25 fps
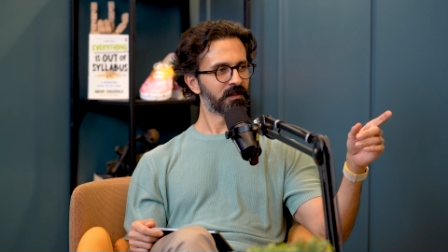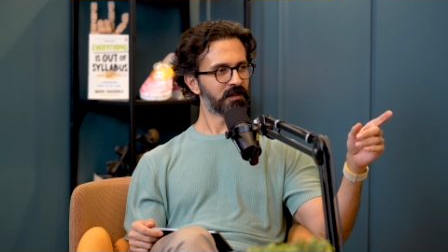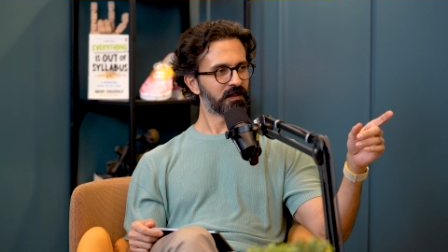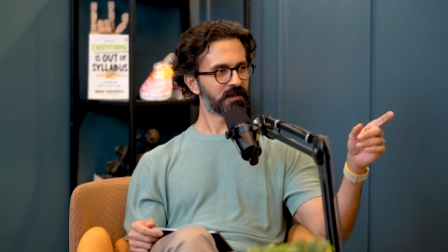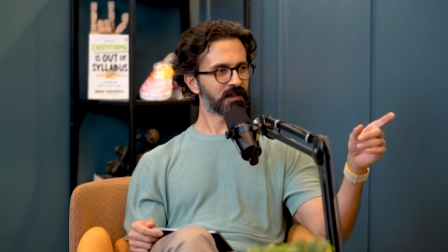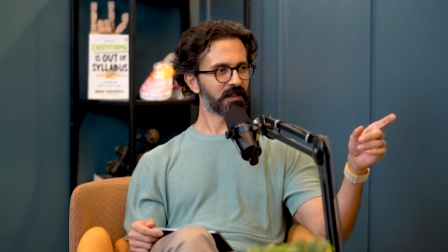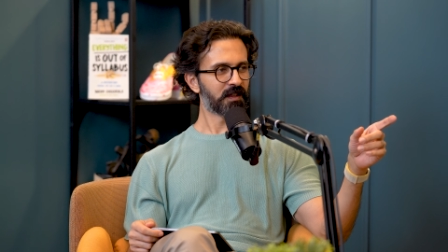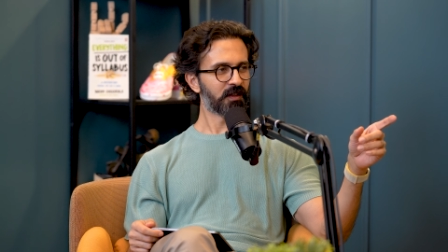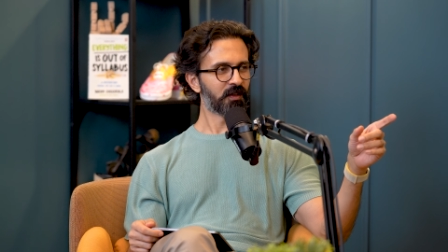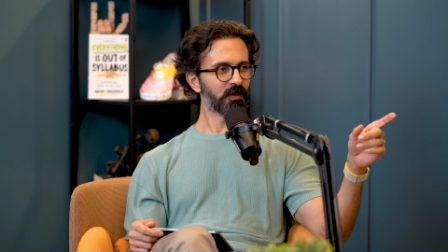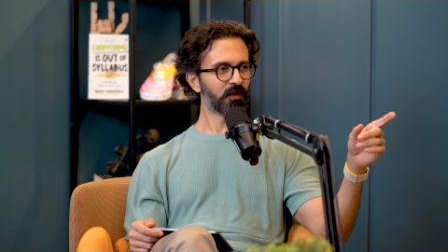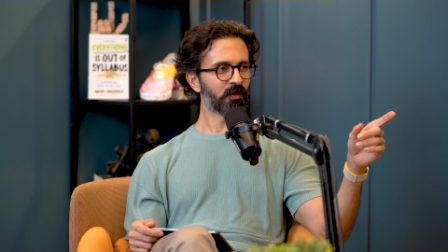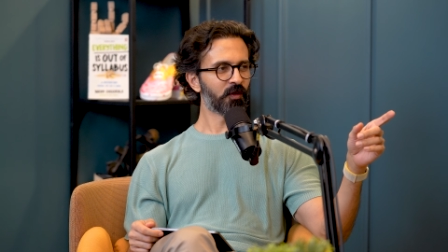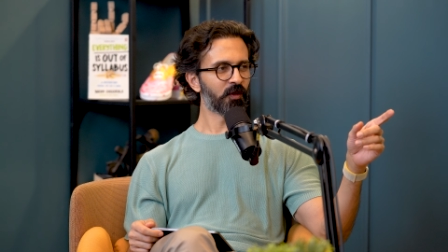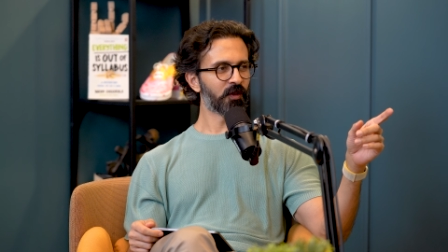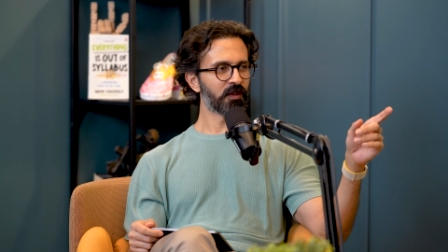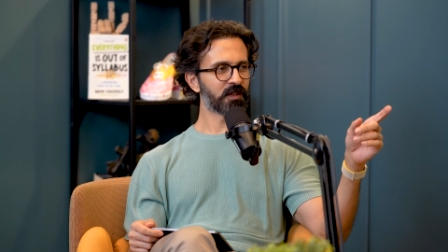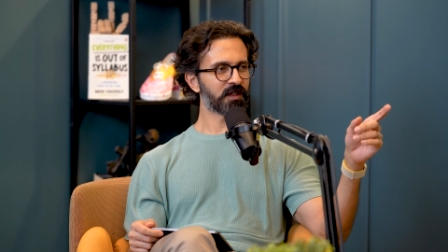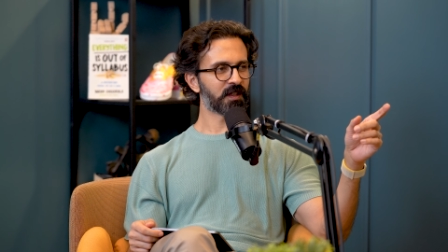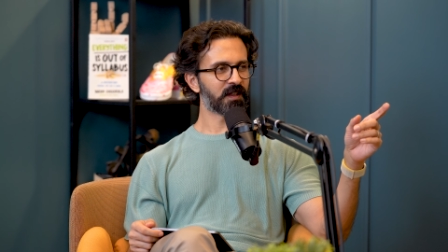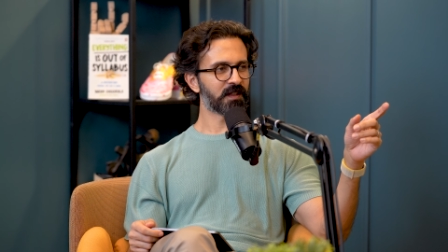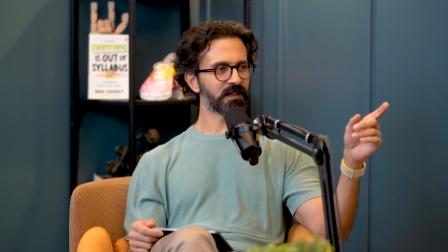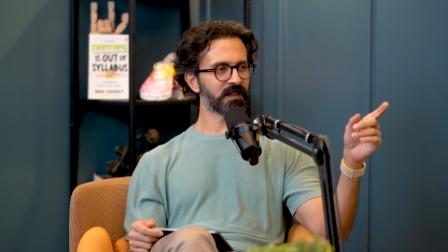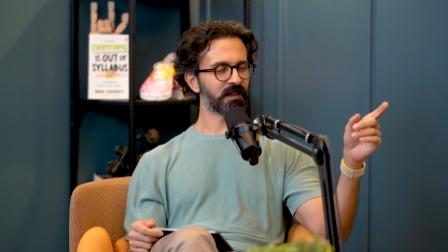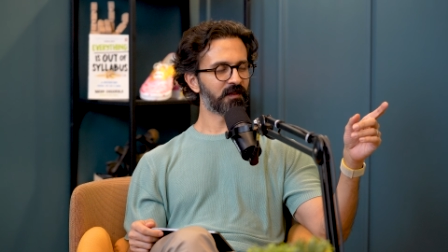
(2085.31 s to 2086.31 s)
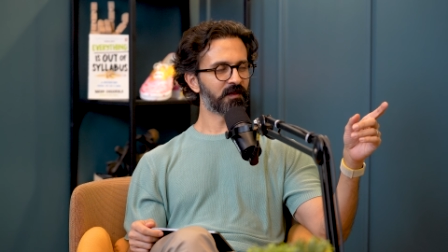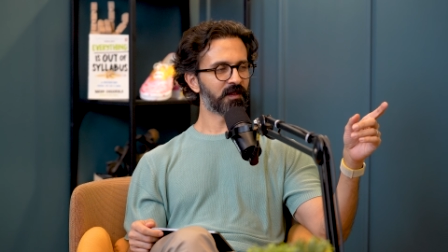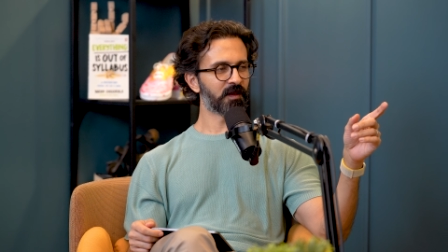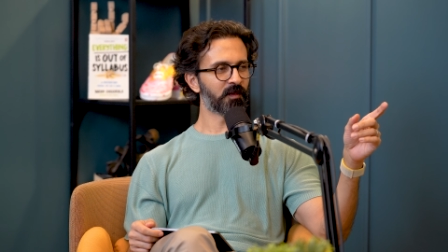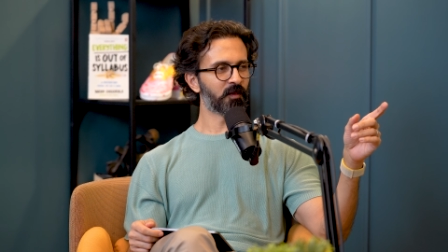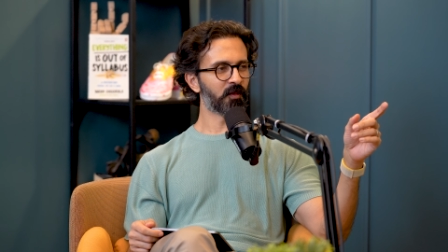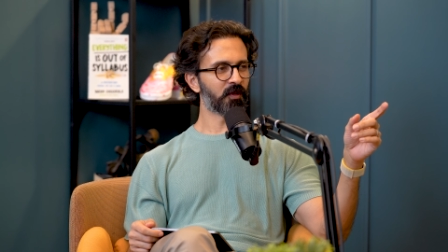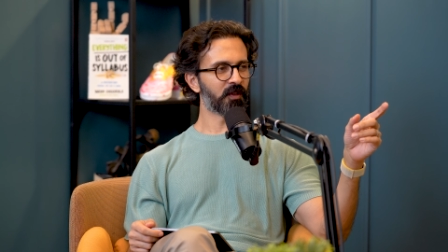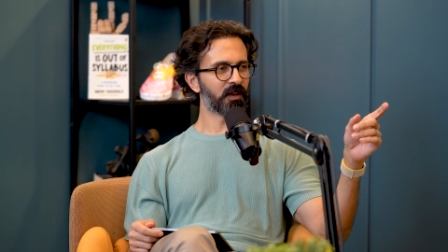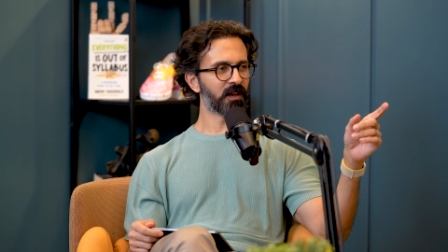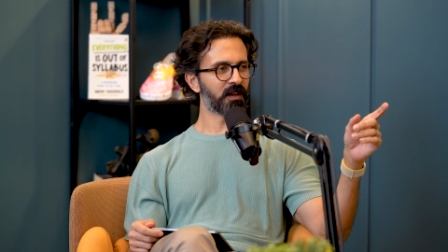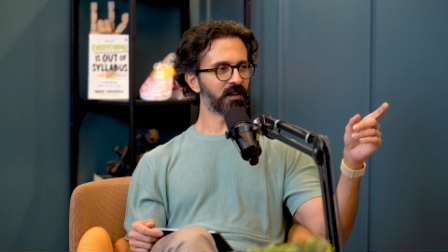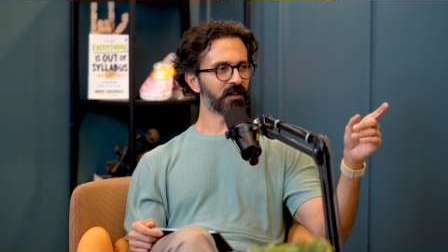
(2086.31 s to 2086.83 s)
Still doing cold showers every
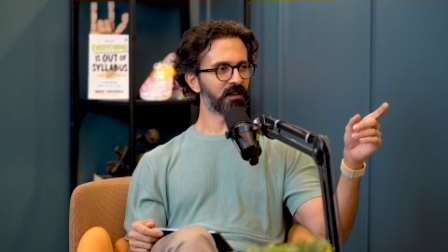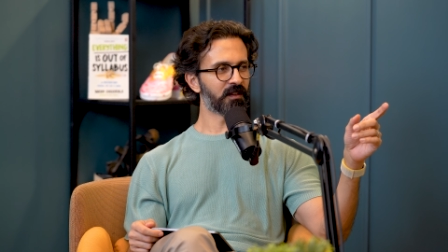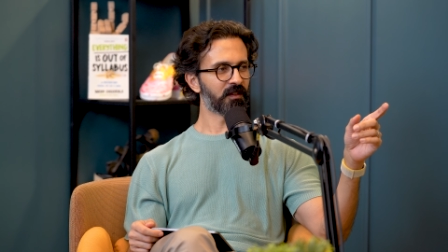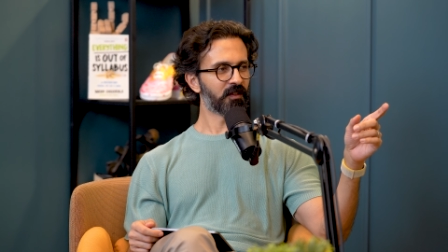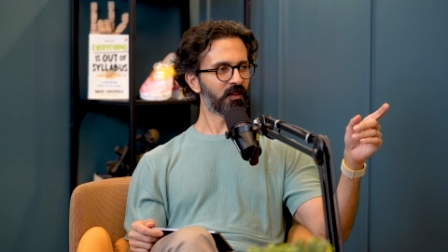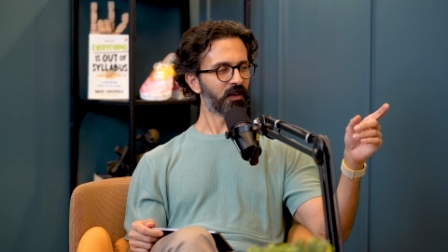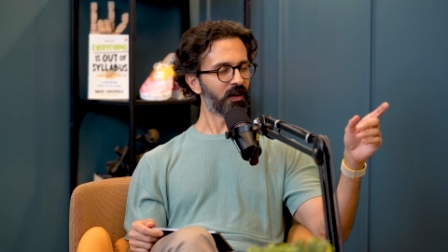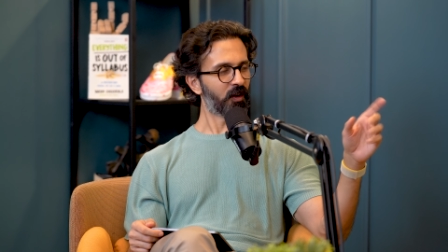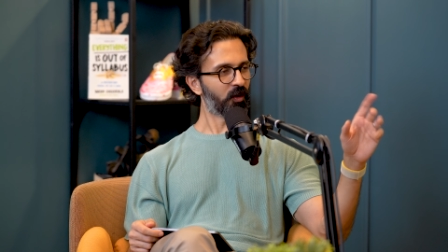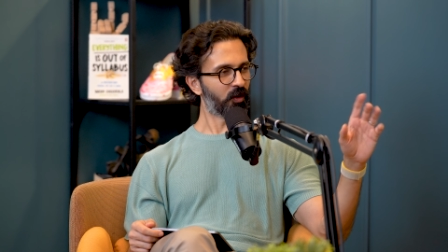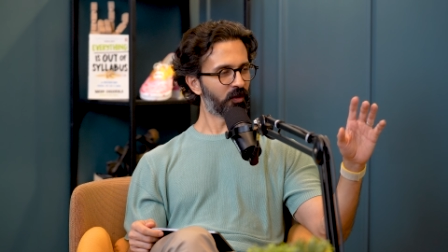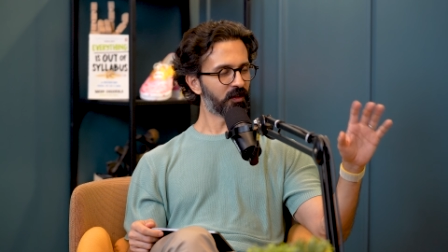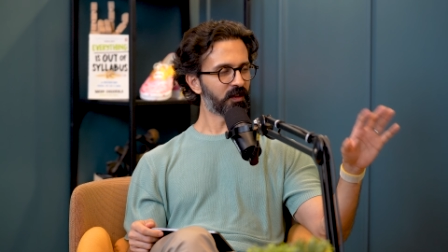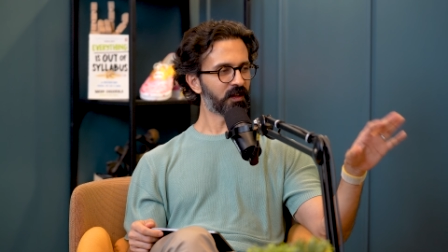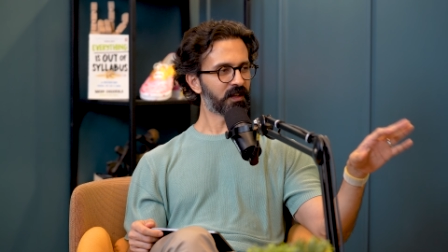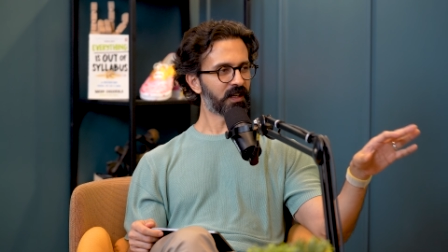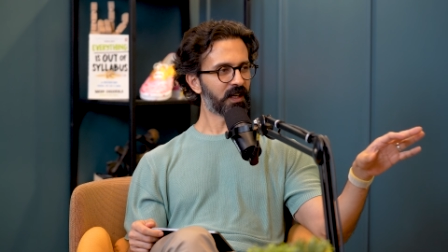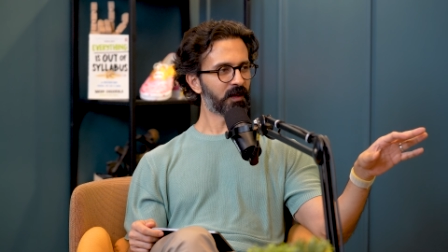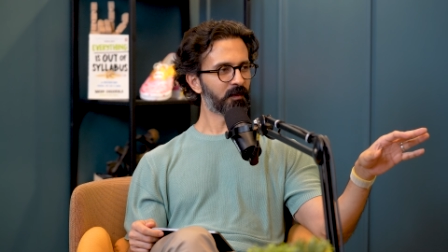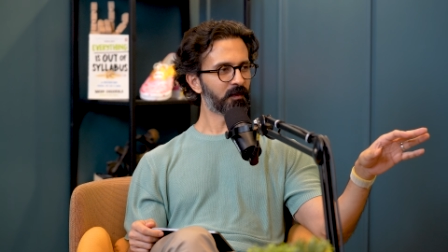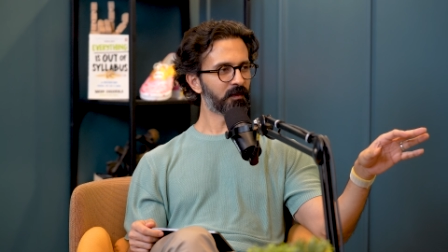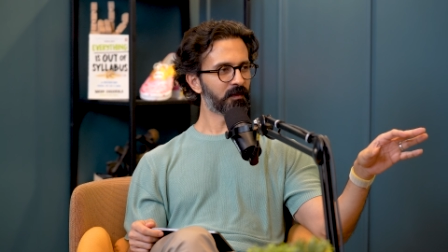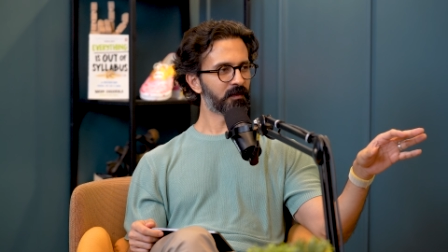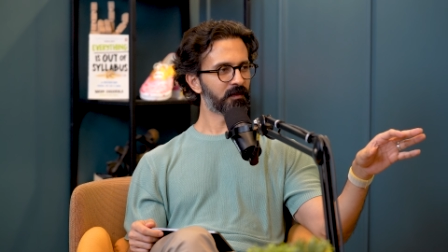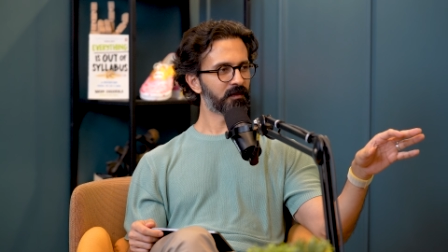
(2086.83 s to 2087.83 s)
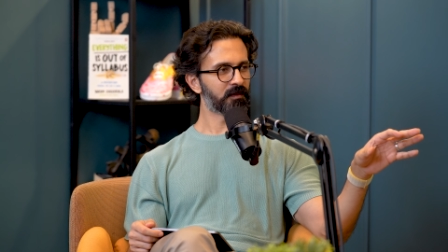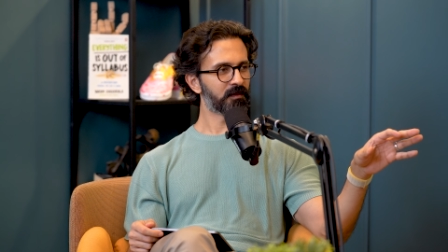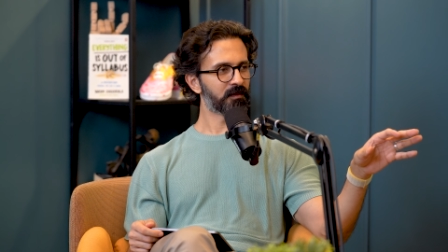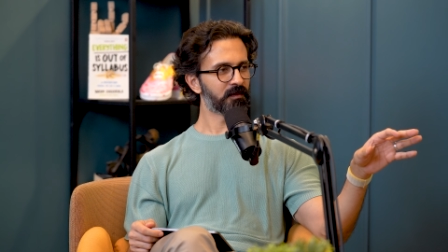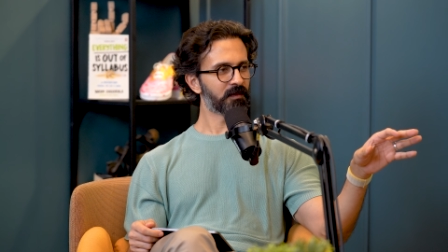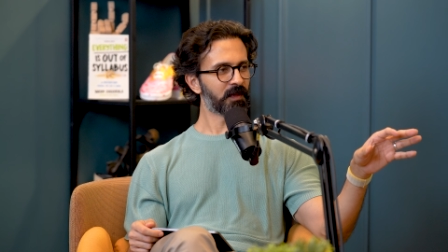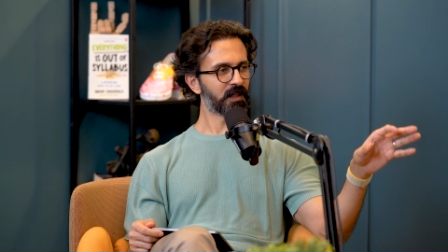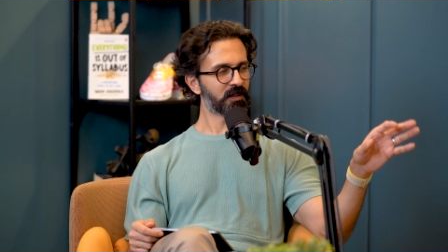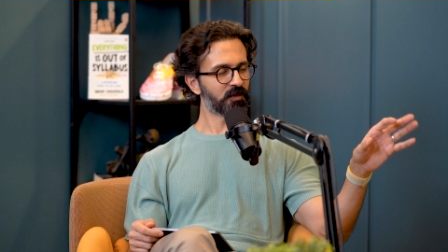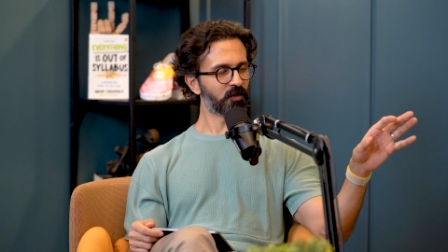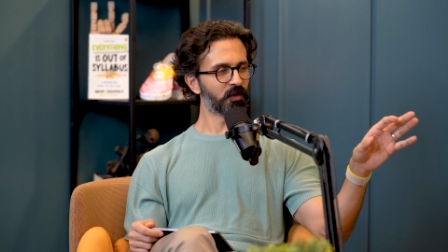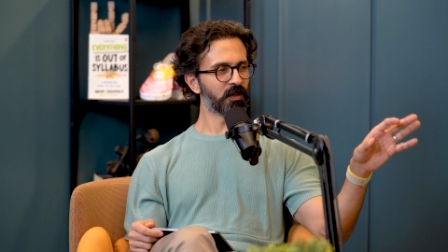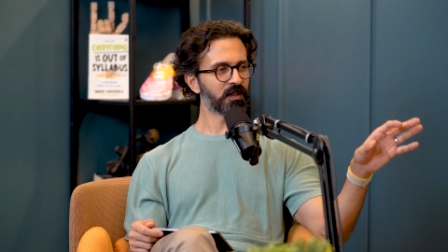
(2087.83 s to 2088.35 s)
morning or all the time.
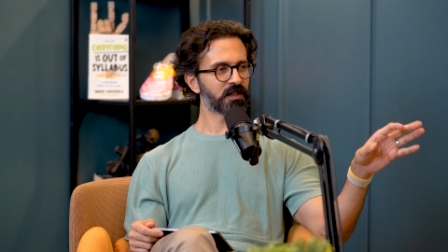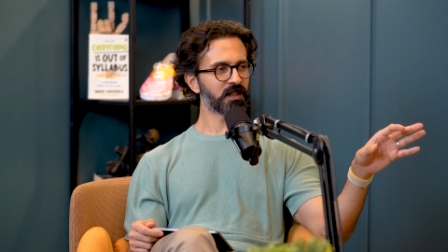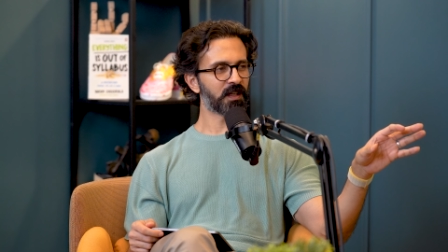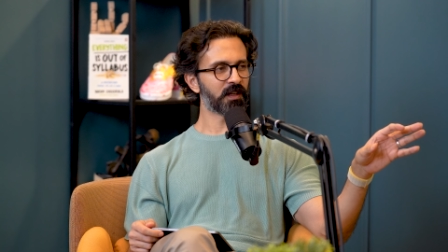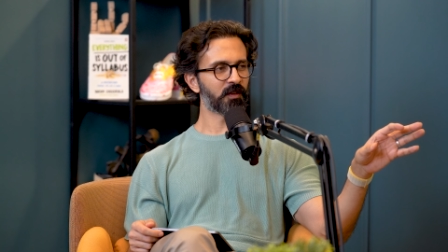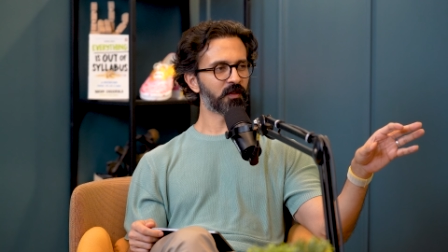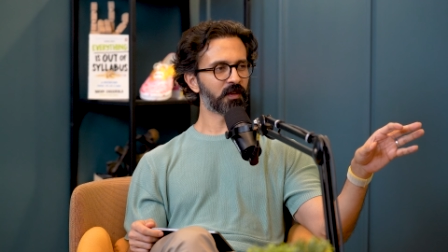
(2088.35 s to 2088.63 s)
That's the only shower